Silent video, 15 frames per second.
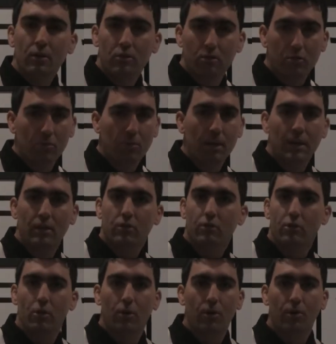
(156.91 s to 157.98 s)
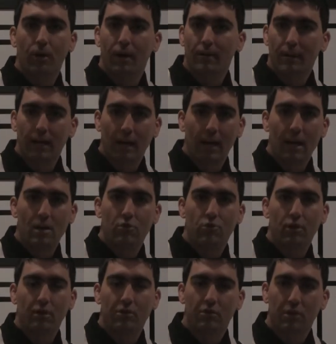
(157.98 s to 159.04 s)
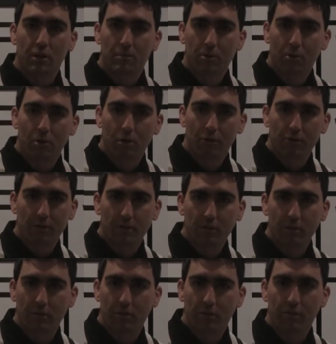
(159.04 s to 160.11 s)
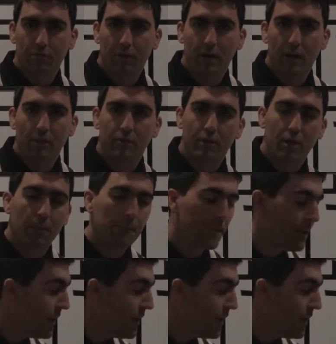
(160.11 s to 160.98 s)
2 minutes going around the cage trying to set up their offense 6-on-5. No.